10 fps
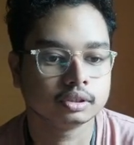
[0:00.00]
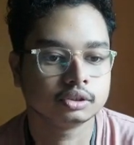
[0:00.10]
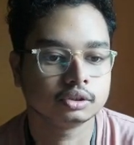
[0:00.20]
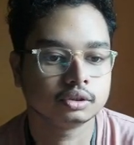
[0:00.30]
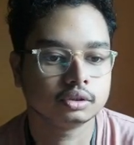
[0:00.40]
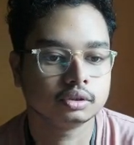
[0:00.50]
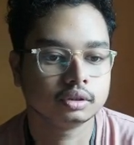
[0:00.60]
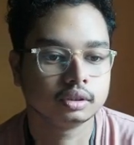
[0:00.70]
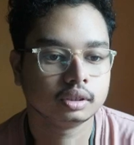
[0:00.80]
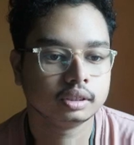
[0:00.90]
So
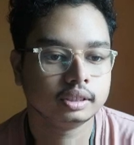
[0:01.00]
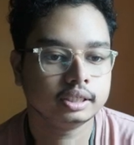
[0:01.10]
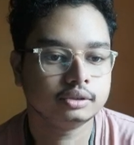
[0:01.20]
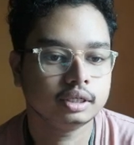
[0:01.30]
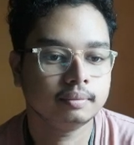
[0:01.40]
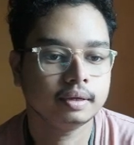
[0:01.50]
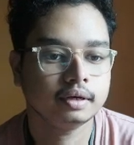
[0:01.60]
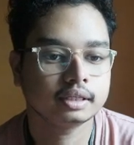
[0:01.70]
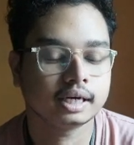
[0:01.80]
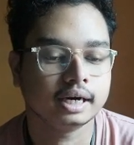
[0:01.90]
this will be
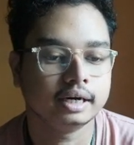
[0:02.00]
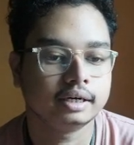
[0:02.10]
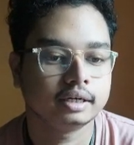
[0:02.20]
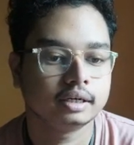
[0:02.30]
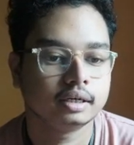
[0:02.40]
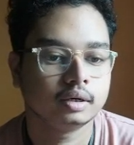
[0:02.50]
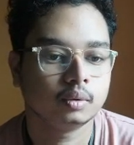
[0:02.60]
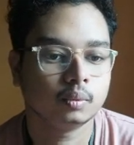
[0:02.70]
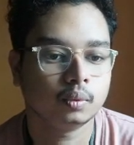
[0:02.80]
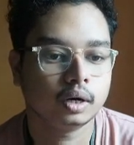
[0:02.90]
your third.
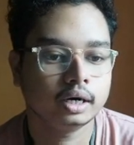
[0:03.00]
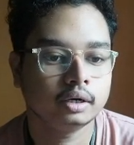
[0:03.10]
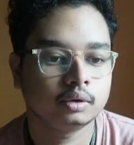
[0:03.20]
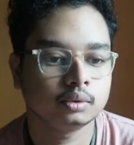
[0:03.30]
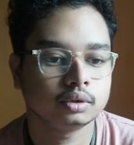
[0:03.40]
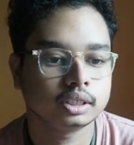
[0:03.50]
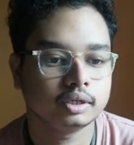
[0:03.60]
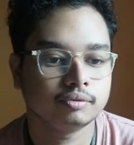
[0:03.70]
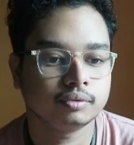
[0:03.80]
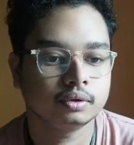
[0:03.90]
1, 2,
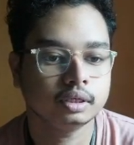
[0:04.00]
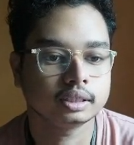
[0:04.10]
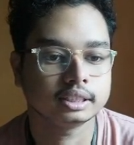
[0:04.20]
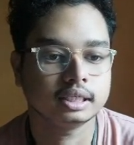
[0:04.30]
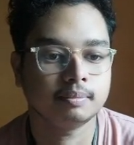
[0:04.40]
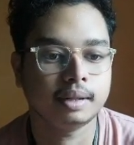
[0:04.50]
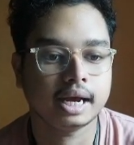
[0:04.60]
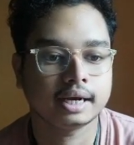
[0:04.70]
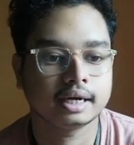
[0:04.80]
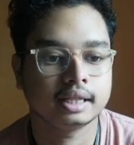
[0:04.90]
3, 4. This the
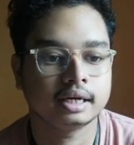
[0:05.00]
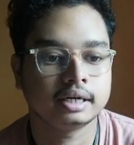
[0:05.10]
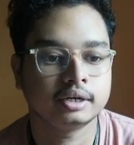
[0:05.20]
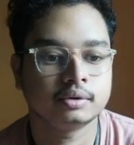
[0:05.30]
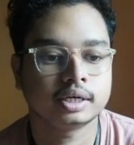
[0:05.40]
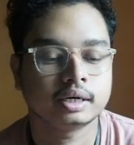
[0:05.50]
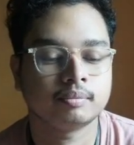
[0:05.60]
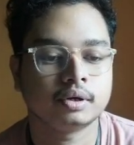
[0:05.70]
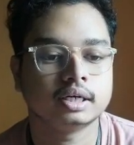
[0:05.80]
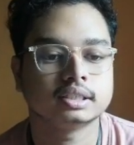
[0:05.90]
black color
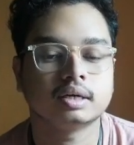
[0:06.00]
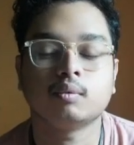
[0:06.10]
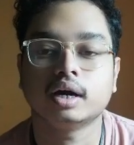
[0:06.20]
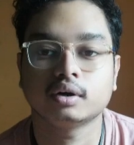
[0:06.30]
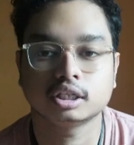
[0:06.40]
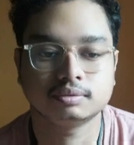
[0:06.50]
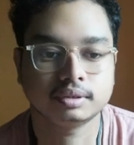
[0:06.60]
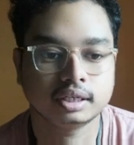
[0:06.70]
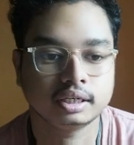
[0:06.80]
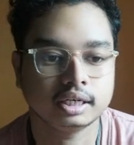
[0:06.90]
denoted bond is the one Gauge
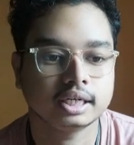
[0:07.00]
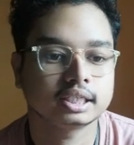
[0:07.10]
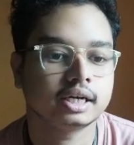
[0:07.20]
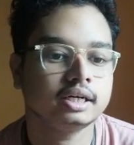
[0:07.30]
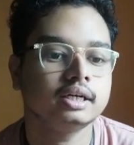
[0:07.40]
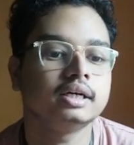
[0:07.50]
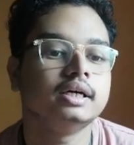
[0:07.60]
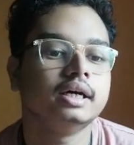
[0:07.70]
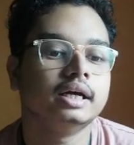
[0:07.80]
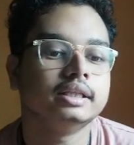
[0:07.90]
butane interaction.
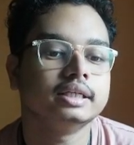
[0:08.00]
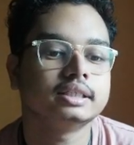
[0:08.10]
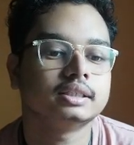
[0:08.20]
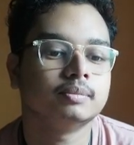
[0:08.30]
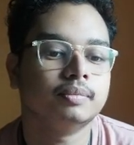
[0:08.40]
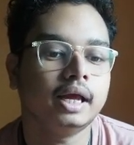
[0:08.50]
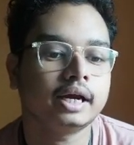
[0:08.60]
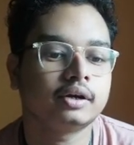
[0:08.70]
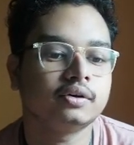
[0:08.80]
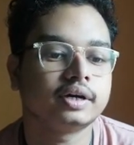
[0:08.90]
This
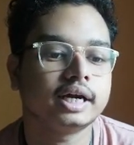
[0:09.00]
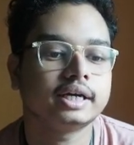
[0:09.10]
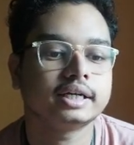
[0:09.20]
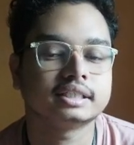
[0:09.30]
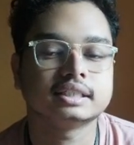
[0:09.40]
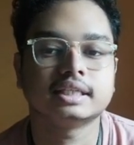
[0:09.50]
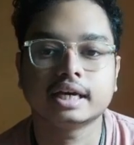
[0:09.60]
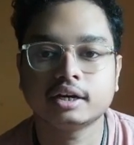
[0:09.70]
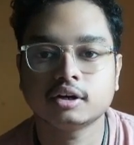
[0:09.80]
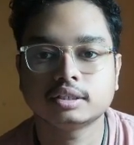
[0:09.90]
black to red is the
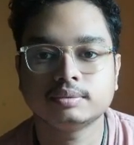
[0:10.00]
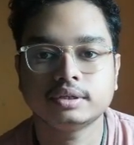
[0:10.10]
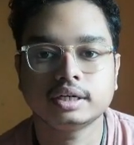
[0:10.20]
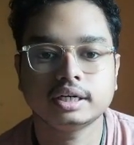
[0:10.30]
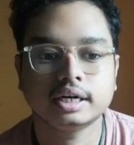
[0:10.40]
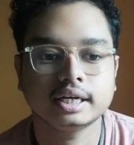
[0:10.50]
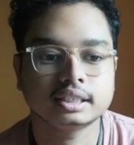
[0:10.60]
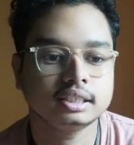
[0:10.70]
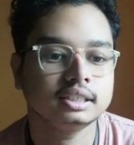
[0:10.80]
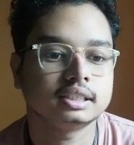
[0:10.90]
second Gauge butane
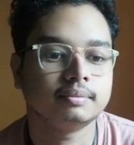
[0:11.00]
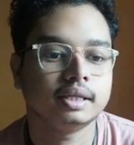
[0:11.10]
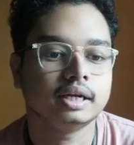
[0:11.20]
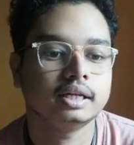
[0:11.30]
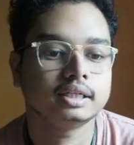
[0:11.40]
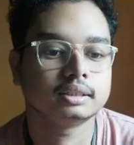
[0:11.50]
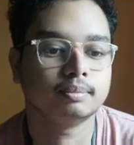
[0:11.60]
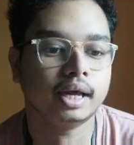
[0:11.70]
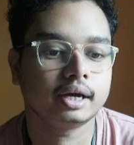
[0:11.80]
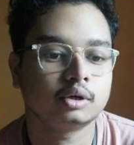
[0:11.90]
interaction. Similarly, this
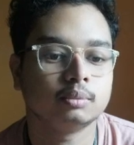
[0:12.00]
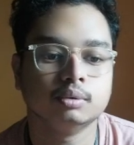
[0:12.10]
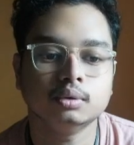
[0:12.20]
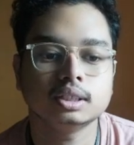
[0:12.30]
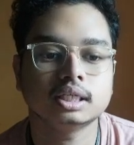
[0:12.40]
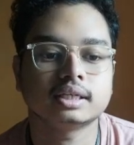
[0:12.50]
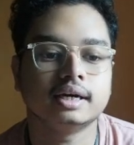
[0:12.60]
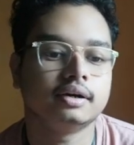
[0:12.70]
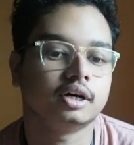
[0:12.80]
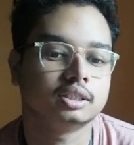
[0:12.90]
black to blue is the
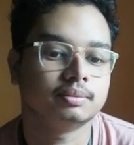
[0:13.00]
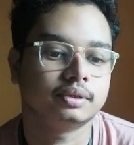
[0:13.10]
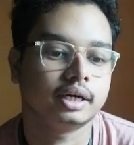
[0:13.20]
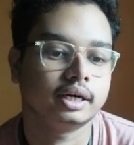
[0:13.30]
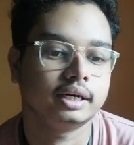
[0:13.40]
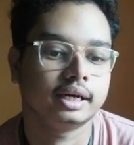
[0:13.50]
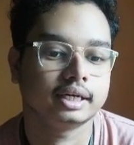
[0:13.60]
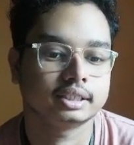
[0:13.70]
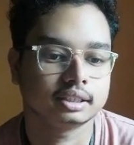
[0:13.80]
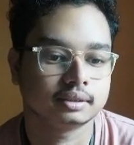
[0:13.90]
third Gauge butane
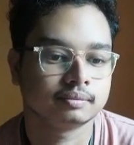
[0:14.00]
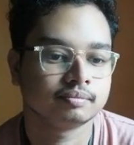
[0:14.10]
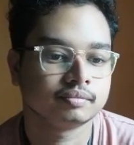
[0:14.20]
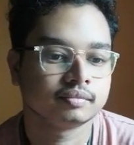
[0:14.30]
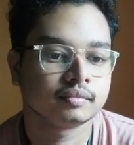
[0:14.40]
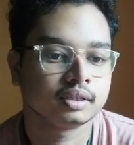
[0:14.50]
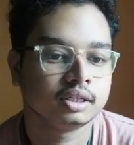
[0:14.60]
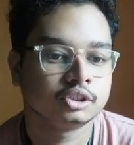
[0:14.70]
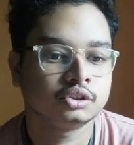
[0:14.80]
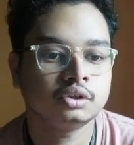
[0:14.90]
interaction.
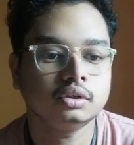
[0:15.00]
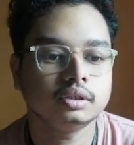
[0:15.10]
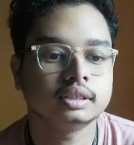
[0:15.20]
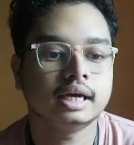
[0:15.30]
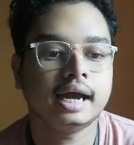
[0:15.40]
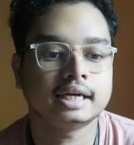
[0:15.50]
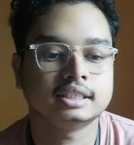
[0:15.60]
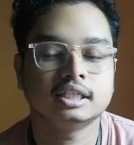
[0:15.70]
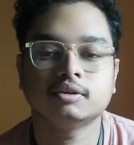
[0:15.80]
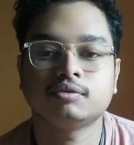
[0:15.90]
So the
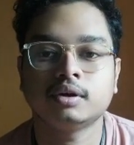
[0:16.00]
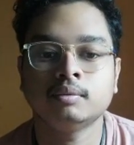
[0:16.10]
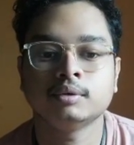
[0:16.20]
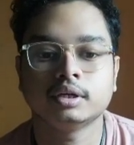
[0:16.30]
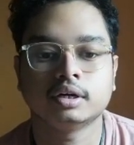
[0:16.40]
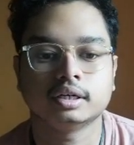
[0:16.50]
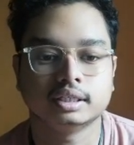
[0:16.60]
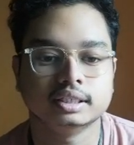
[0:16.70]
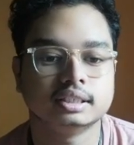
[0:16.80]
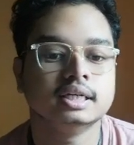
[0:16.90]
axial form we got
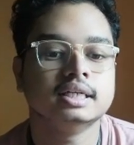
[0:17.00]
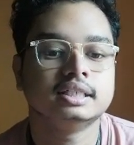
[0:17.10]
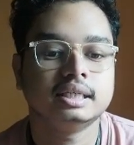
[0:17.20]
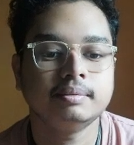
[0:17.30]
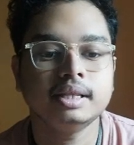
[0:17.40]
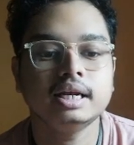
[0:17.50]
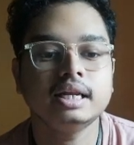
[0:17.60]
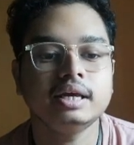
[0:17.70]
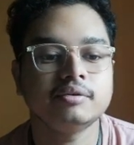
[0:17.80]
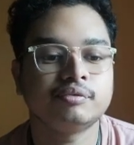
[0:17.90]
this.
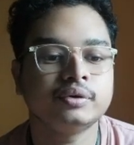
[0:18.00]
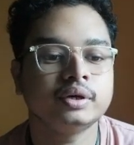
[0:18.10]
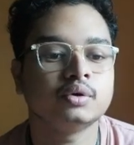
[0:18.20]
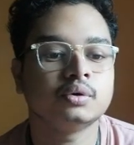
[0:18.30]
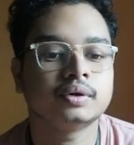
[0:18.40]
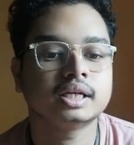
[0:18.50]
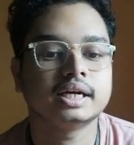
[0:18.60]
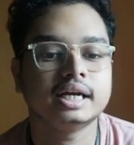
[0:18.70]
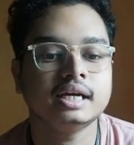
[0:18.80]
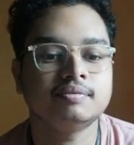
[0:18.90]
Similarly, if we go for
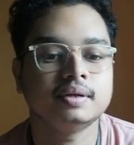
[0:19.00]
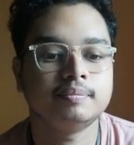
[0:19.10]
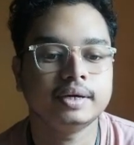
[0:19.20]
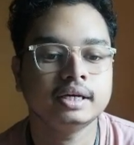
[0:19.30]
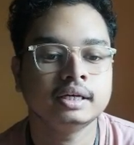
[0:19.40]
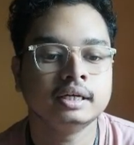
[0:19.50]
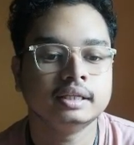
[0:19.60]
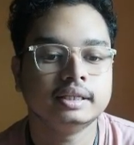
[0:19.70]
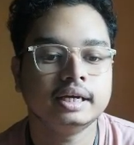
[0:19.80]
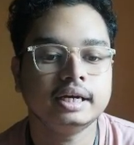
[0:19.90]
the ring flipping,
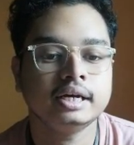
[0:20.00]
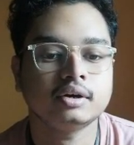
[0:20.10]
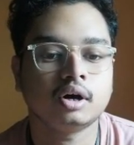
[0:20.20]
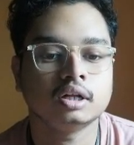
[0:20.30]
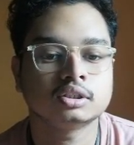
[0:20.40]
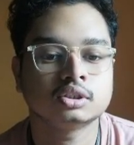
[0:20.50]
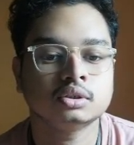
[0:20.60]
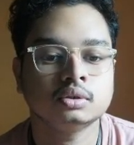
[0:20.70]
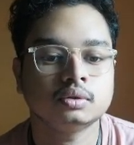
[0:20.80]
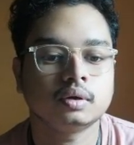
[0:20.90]
then it
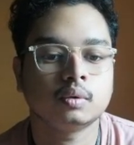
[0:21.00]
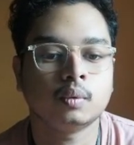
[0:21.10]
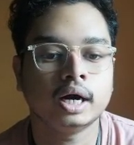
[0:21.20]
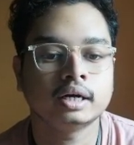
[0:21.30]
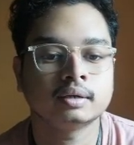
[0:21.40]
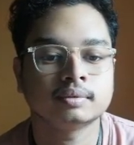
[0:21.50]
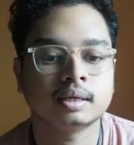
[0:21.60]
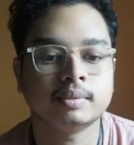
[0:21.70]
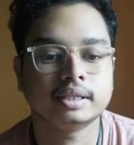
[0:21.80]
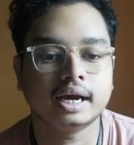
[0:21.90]
also one of
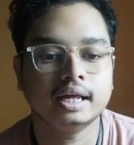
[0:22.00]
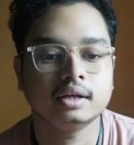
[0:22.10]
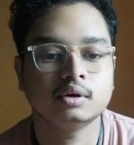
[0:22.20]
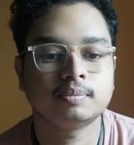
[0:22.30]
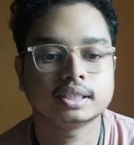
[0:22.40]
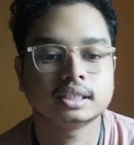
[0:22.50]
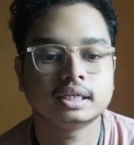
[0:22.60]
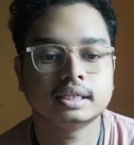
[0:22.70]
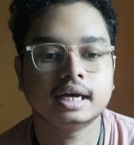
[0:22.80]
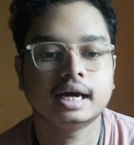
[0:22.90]
the methyl group present
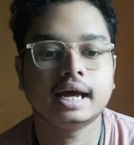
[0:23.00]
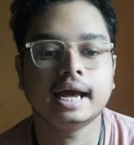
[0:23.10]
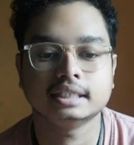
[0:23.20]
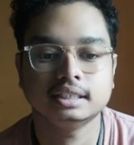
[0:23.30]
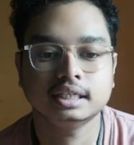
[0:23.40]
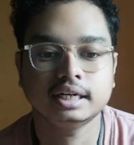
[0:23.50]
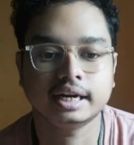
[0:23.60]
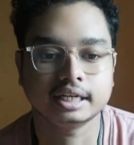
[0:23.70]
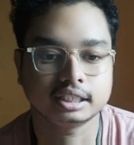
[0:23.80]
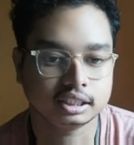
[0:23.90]
in the axial
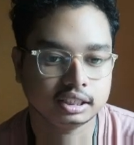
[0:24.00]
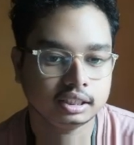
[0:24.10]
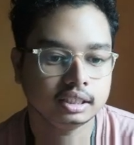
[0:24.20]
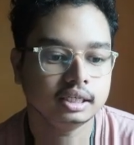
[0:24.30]
direction.